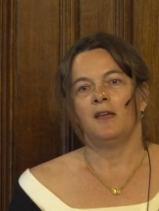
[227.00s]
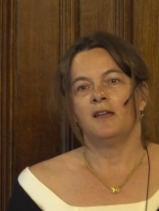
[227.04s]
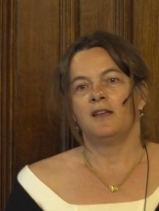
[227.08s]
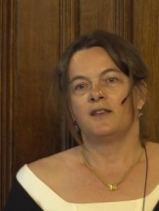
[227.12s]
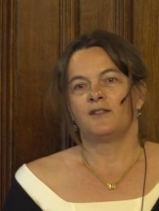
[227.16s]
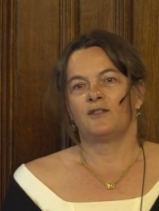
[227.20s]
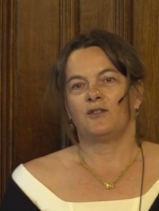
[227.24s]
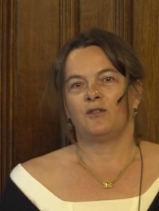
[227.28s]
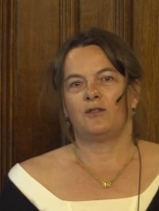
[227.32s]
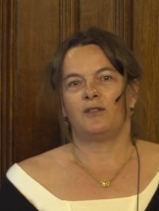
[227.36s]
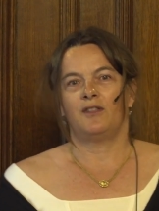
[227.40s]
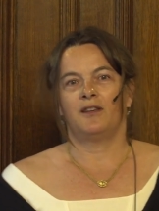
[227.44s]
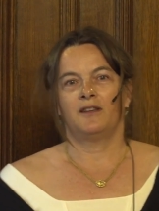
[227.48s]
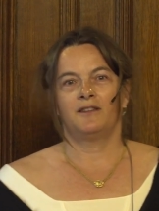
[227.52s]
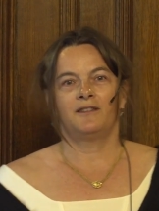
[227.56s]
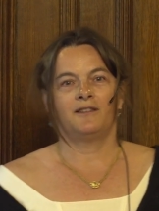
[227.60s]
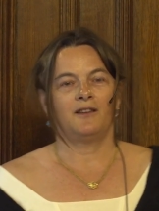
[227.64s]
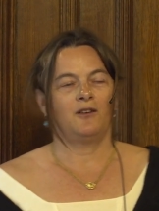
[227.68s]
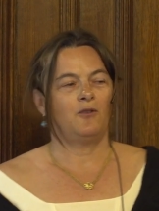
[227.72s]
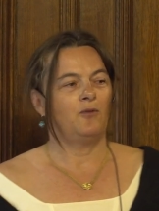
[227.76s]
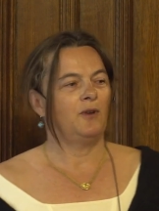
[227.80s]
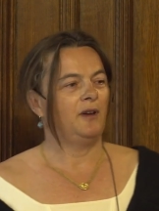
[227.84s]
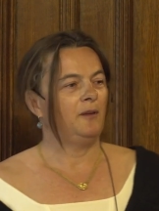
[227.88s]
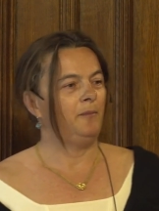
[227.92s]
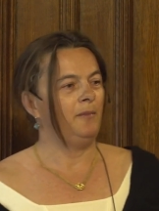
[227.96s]
So that's
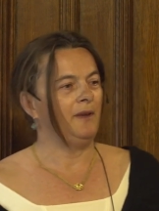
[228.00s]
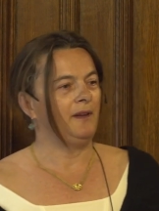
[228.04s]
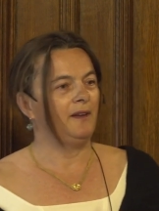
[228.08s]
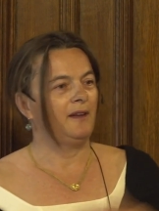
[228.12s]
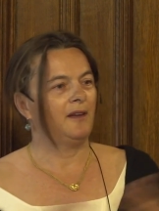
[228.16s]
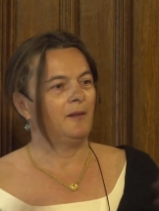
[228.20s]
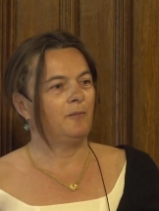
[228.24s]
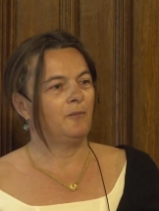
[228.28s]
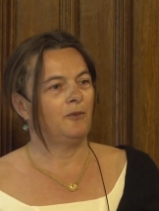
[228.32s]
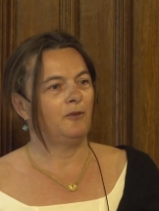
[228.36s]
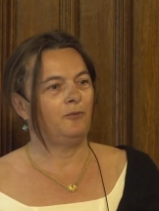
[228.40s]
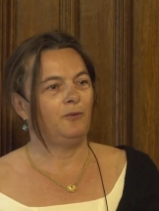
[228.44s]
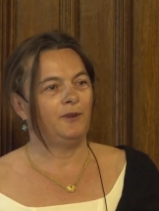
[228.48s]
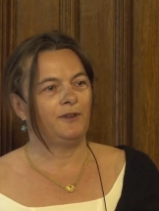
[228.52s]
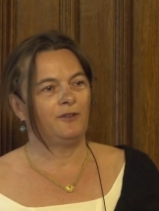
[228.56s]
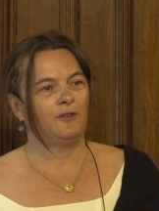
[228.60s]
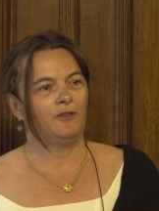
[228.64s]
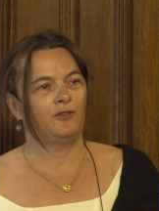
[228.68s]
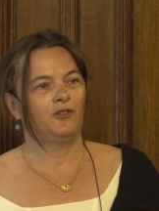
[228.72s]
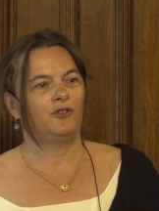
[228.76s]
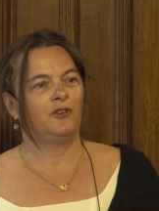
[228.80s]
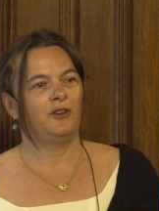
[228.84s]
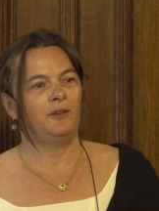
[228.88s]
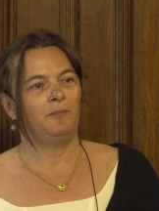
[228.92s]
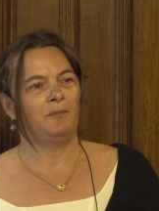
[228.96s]
how I became a
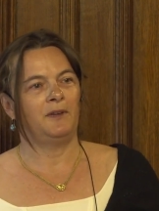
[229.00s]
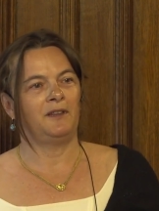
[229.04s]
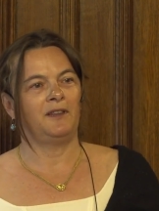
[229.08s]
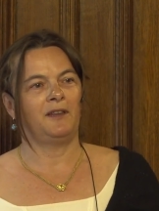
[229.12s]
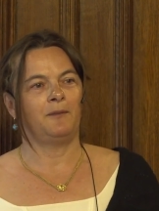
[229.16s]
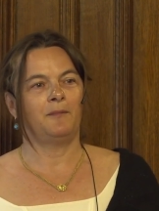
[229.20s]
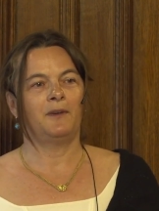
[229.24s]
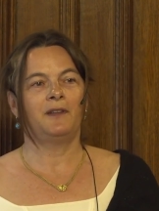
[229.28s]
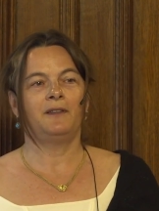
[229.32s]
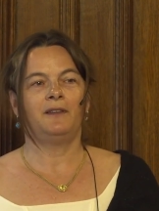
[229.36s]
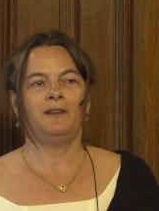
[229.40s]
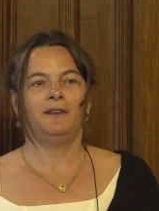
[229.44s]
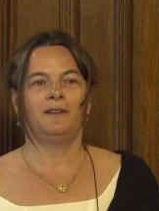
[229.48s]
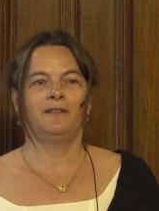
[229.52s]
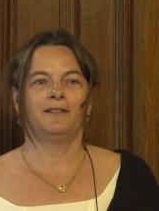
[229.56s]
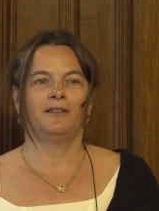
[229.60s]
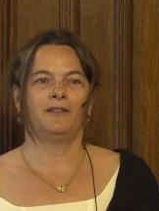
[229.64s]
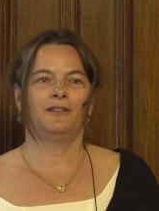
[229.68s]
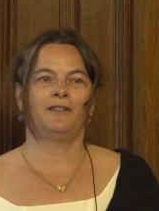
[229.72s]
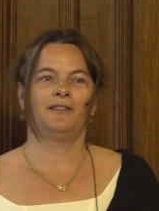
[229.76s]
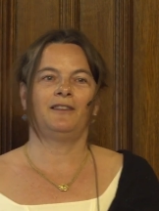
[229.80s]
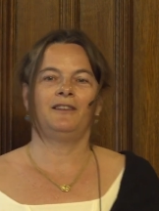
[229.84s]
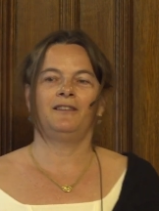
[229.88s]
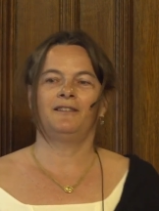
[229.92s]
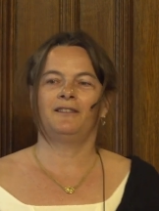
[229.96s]
researcher in mathematics,
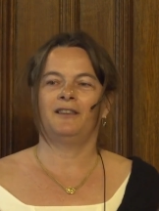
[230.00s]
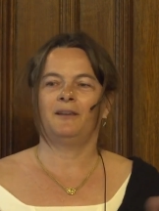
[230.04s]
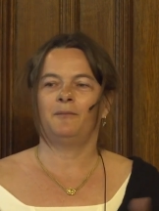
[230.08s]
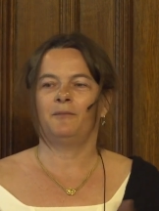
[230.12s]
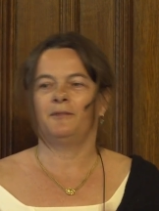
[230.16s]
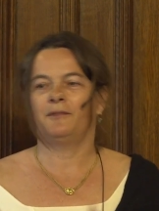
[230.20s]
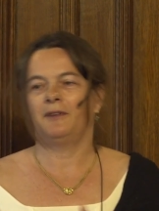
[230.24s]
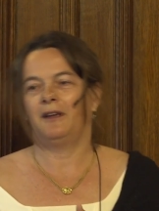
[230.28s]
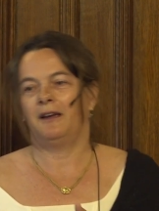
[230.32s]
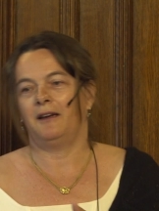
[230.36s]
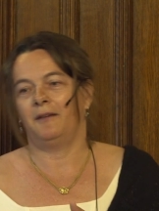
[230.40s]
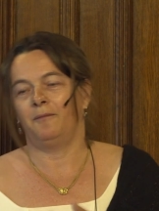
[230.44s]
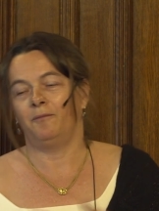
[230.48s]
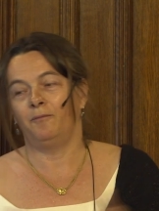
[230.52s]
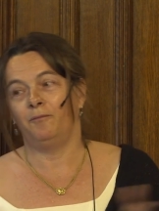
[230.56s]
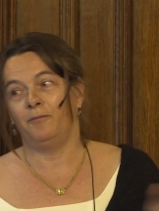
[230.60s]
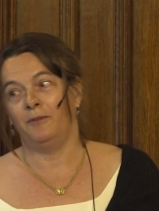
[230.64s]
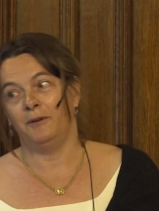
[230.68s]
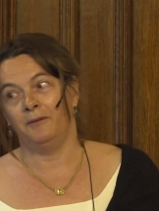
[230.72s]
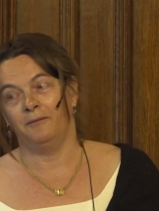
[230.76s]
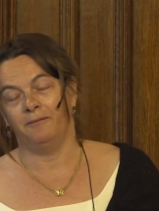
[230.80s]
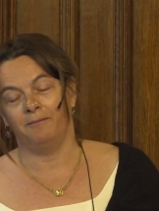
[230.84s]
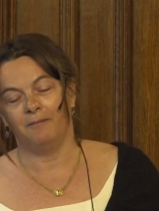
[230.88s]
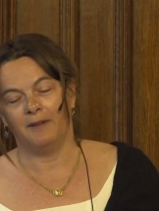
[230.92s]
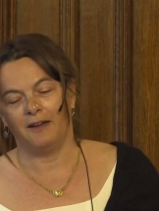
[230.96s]
and since then
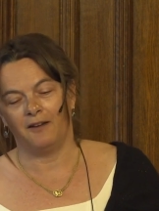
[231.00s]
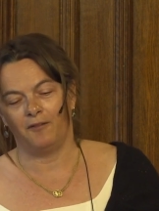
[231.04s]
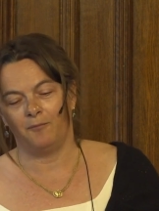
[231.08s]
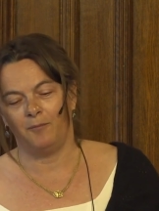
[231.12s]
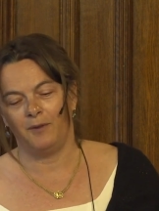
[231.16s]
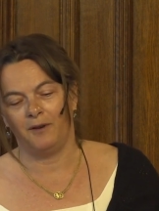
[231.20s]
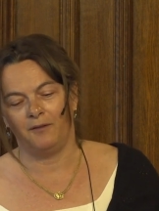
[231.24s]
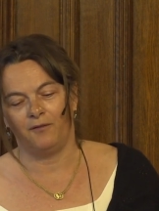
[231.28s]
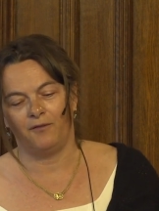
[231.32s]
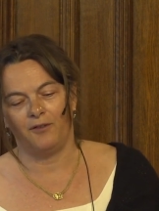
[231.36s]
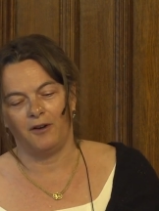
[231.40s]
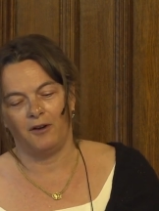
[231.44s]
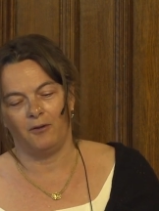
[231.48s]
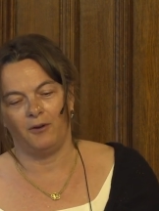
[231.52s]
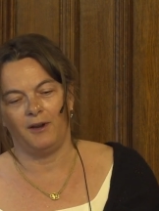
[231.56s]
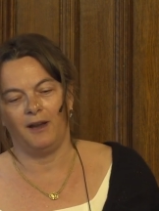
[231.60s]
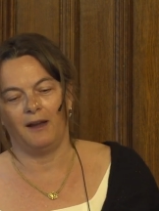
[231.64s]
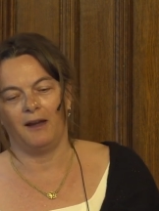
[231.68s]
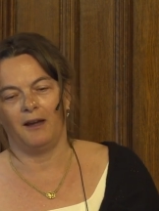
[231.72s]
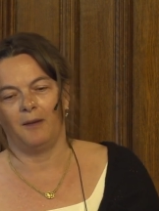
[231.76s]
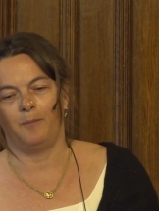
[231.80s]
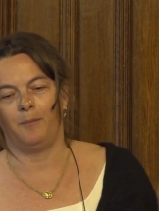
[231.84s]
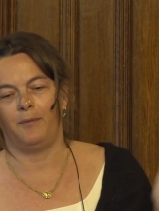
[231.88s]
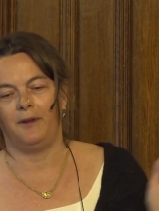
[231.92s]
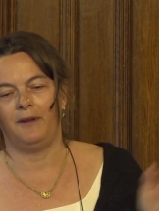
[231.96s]
I've been very
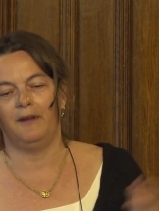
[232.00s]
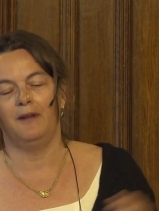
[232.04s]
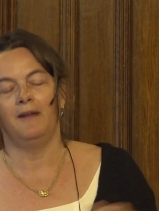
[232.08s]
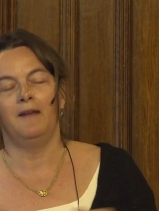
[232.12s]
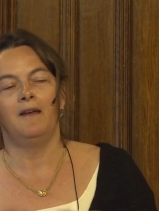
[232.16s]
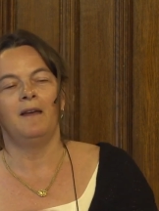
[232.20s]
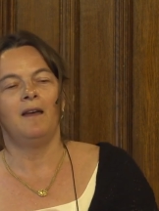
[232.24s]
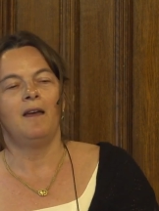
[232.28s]
happy